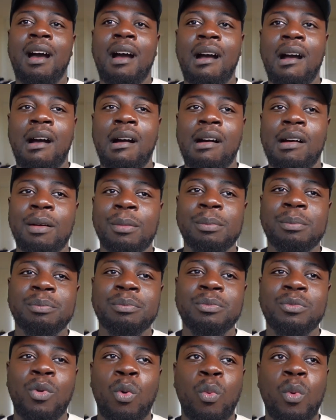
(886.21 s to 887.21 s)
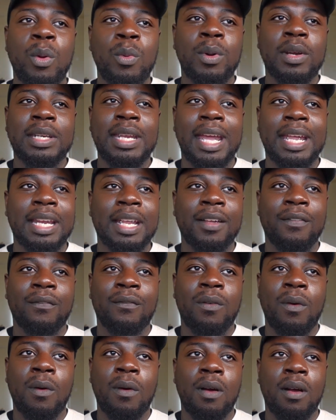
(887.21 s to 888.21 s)
Um, we were dating
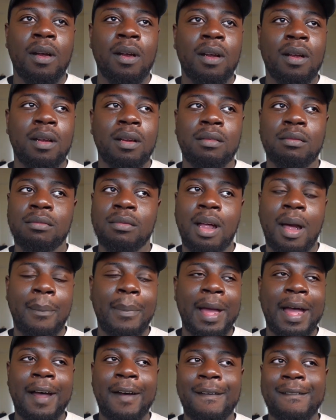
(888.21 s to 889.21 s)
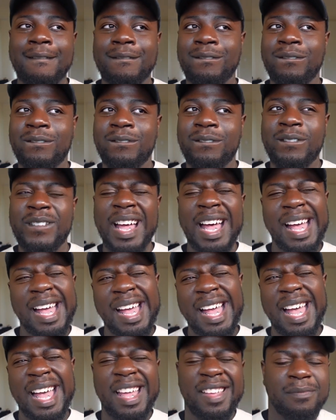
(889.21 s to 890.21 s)
for about
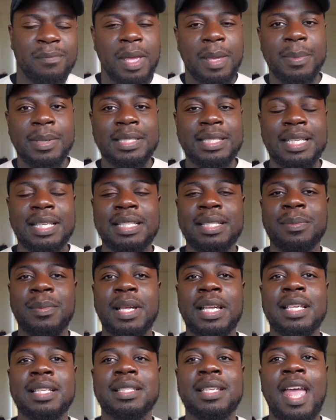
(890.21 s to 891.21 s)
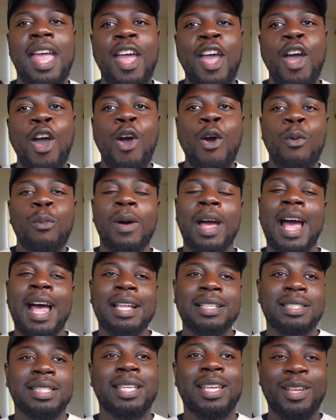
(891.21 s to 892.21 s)
five, maybe six months. When
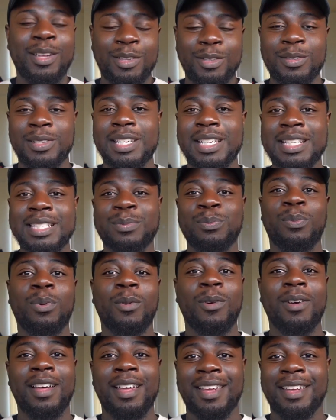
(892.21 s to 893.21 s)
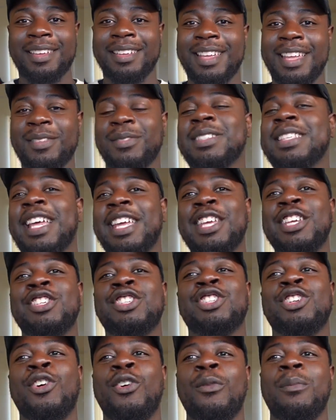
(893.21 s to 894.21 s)
I tell you this boy, it was like he
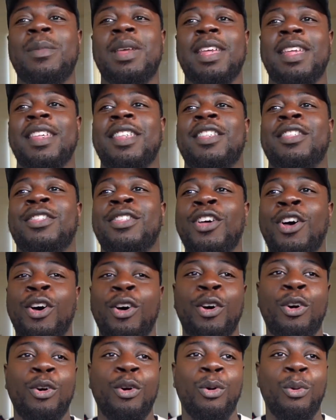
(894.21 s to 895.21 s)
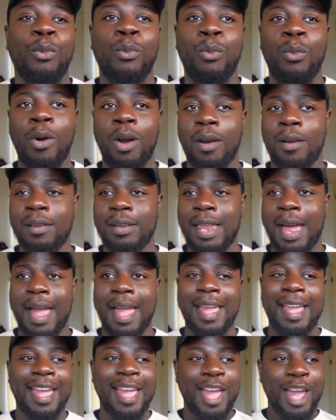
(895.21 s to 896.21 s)
showed me the world.
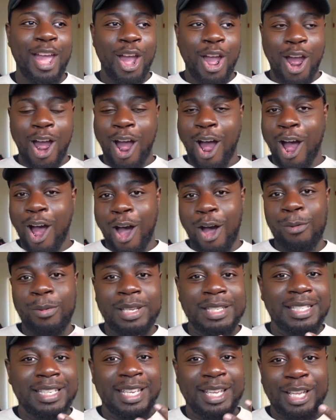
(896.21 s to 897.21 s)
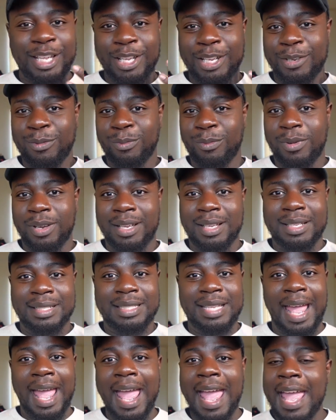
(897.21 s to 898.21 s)
Like all we did
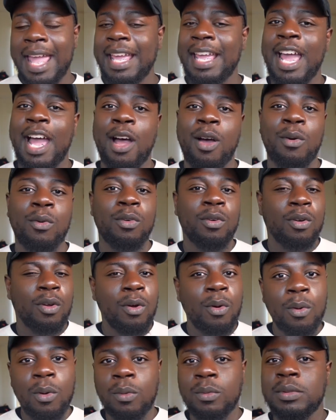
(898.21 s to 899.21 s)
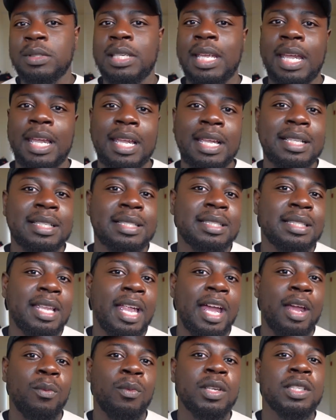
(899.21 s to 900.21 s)
was hang out, go on dates.
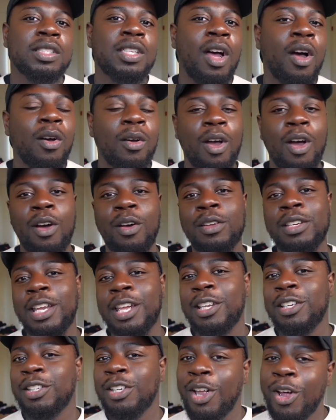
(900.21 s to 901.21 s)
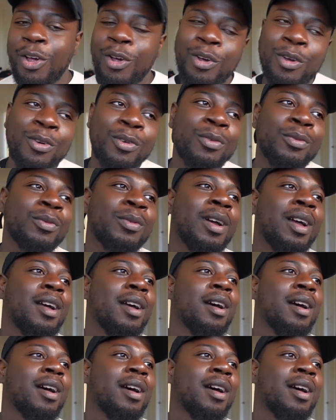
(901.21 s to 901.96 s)
Like, we talked all day long,